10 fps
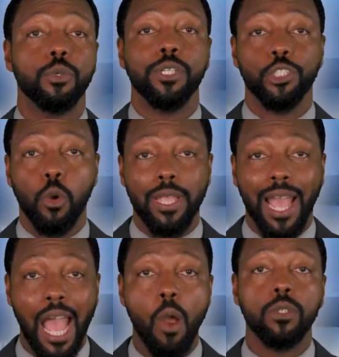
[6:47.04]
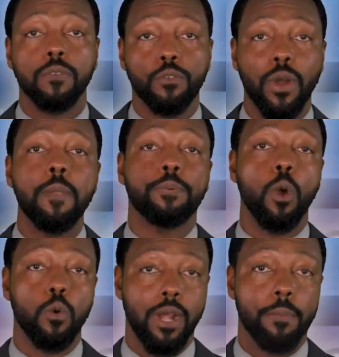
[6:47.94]
to enjoy hours of great
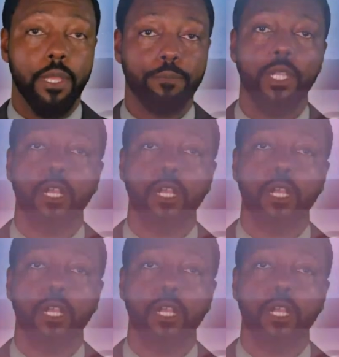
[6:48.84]
programming,